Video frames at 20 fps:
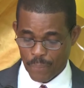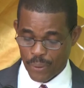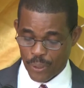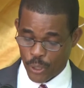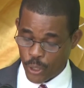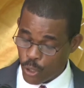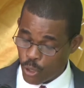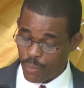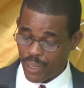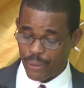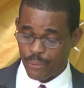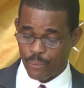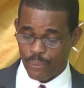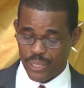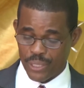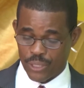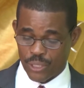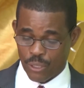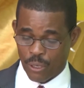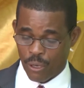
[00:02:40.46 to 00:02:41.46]
human
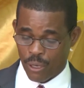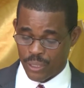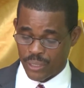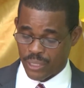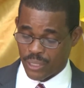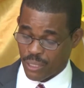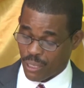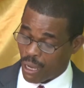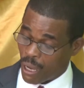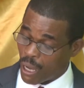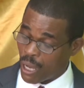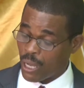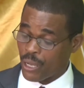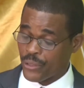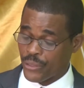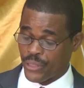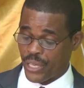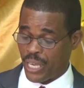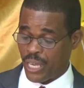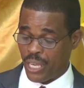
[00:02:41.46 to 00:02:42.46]
resource,
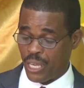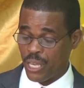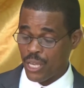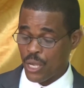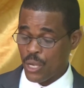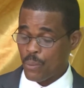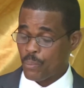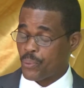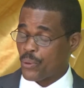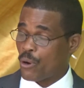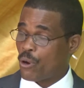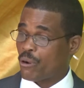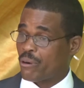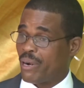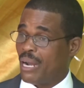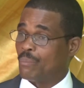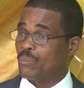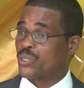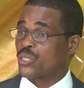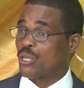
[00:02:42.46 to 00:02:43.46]
or the
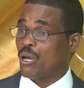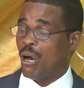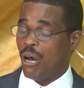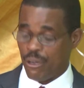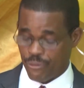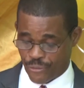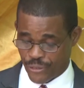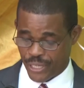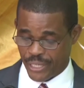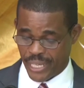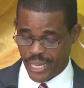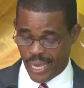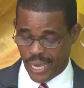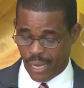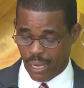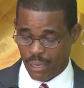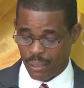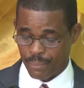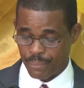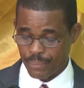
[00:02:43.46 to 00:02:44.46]
programs offered
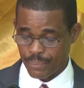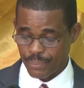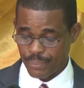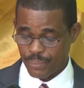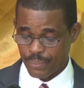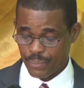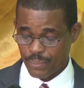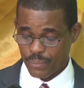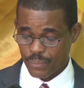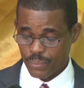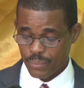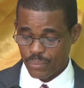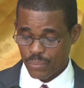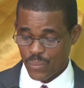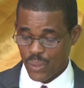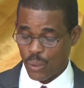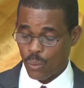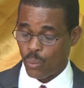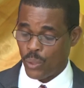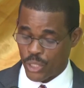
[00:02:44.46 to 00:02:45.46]
here.
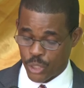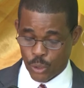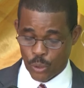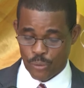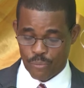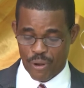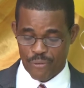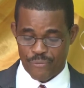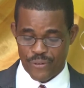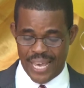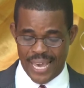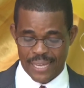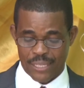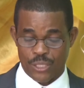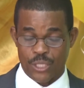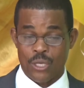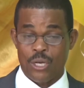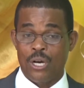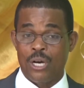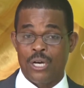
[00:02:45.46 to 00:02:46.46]
We should
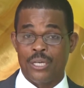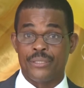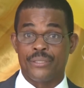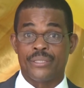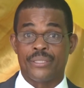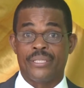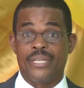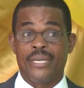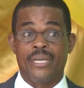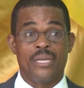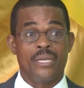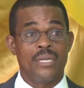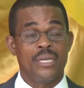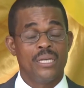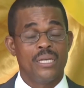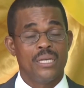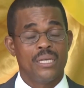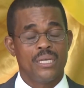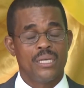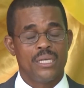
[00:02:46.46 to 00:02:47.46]
reflect on the
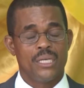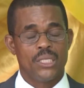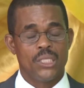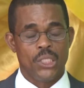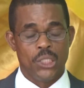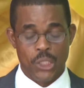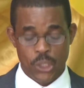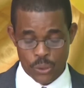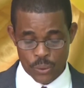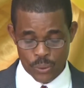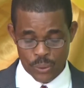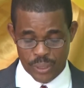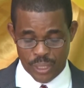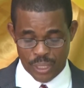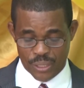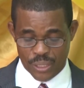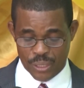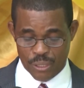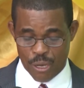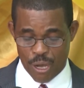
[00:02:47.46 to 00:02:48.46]
new
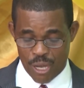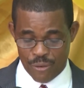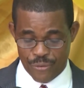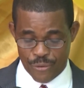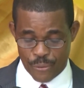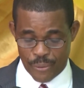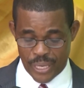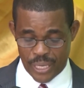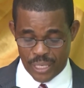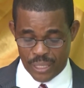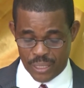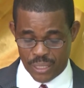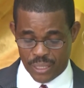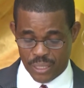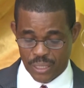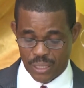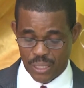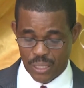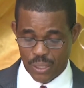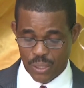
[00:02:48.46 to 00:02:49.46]

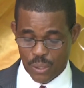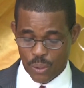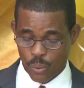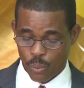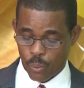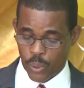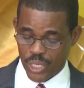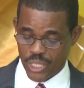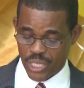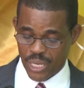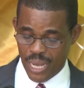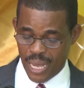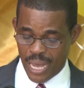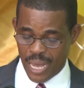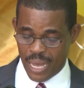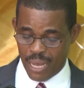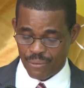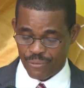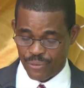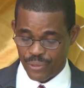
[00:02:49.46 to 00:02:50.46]
discoveries which
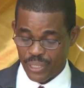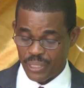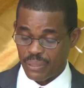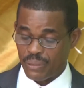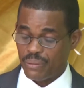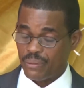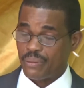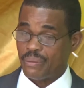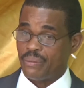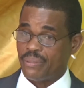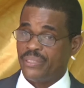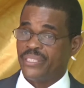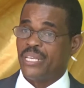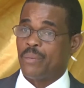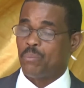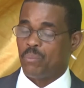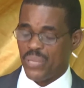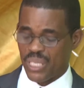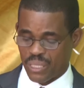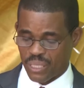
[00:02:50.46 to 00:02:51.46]
have
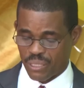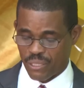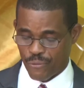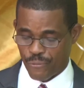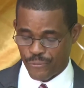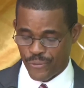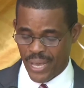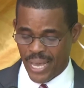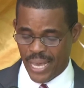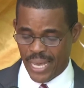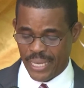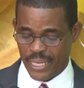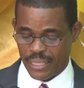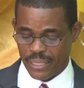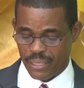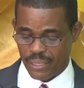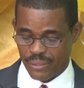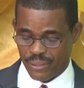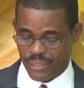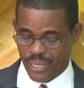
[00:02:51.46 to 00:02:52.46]

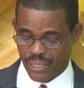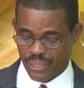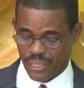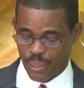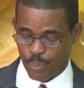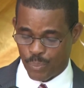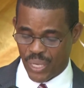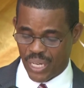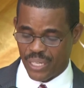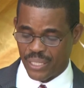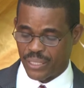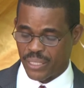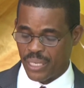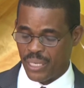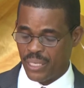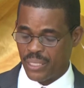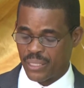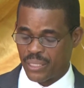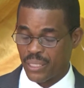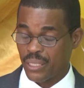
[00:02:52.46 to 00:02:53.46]
demystified
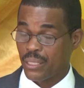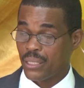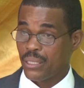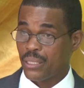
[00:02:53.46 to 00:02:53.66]
disabilities,